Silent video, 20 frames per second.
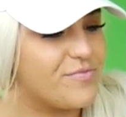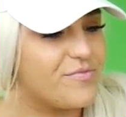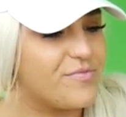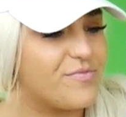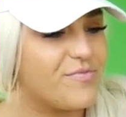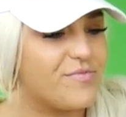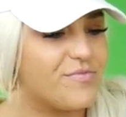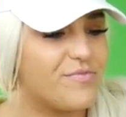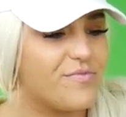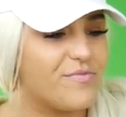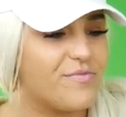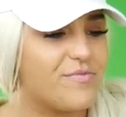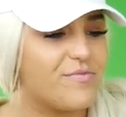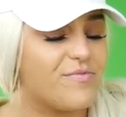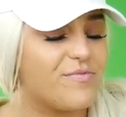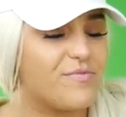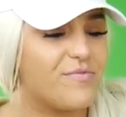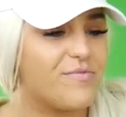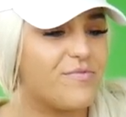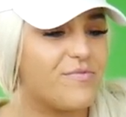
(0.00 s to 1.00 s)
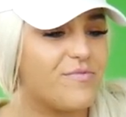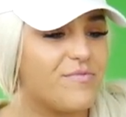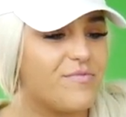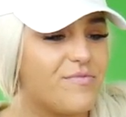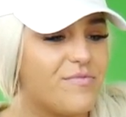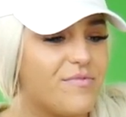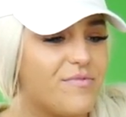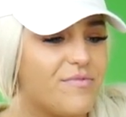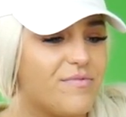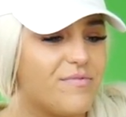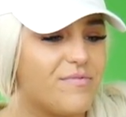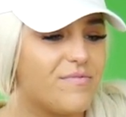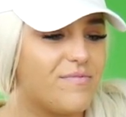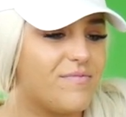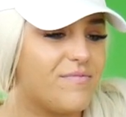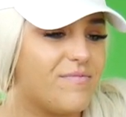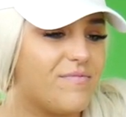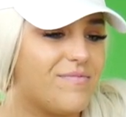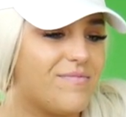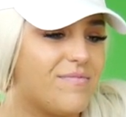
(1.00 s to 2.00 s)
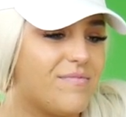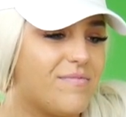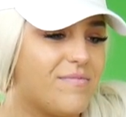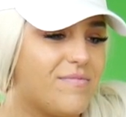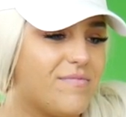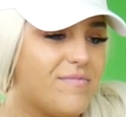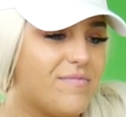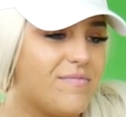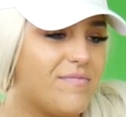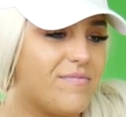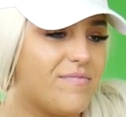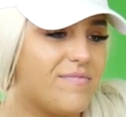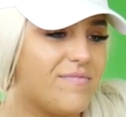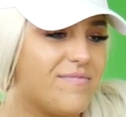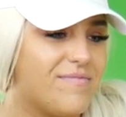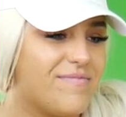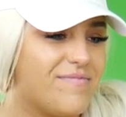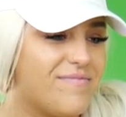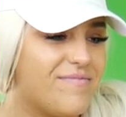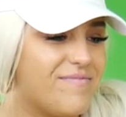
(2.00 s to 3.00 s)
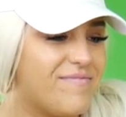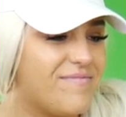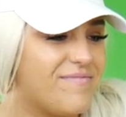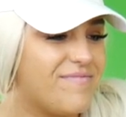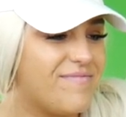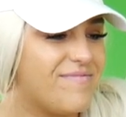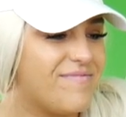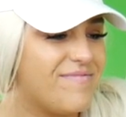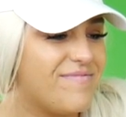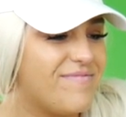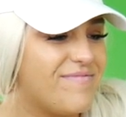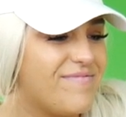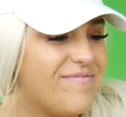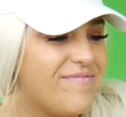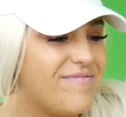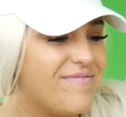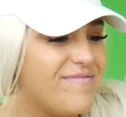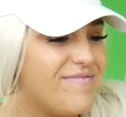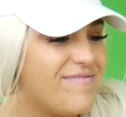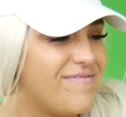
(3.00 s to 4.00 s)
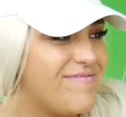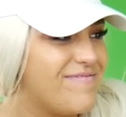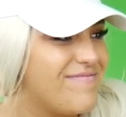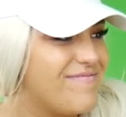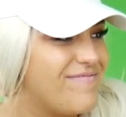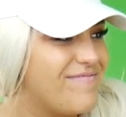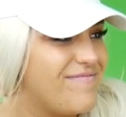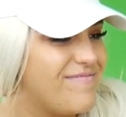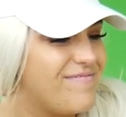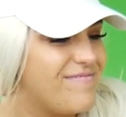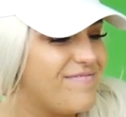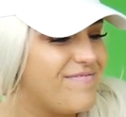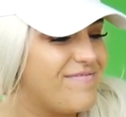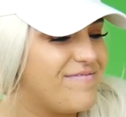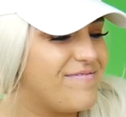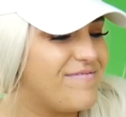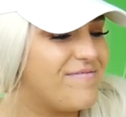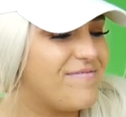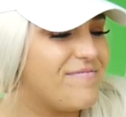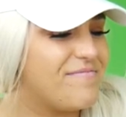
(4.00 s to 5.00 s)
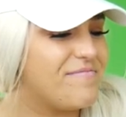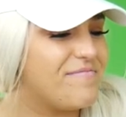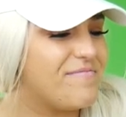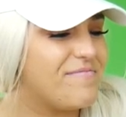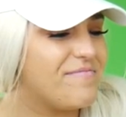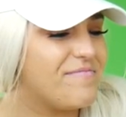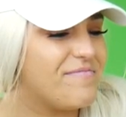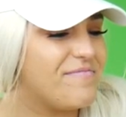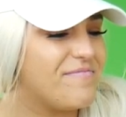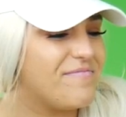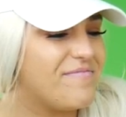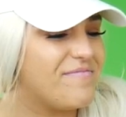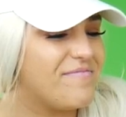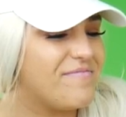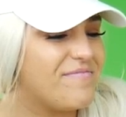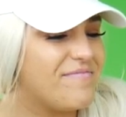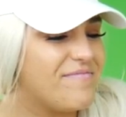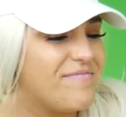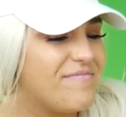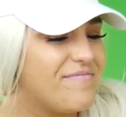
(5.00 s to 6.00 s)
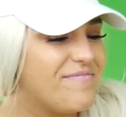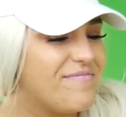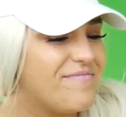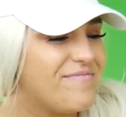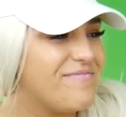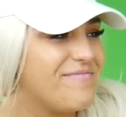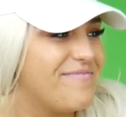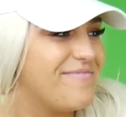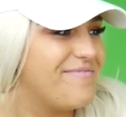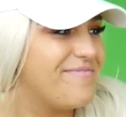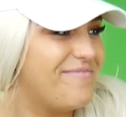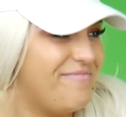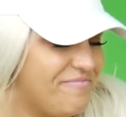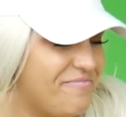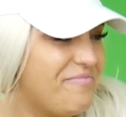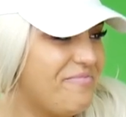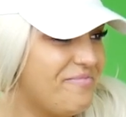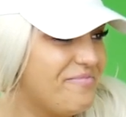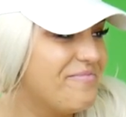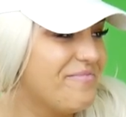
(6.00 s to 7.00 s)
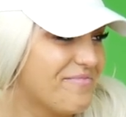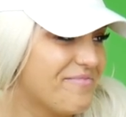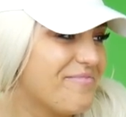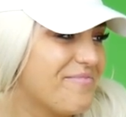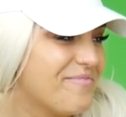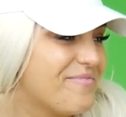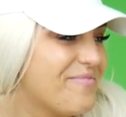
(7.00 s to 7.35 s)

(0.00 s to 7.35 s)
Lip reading: The person shown says nothing.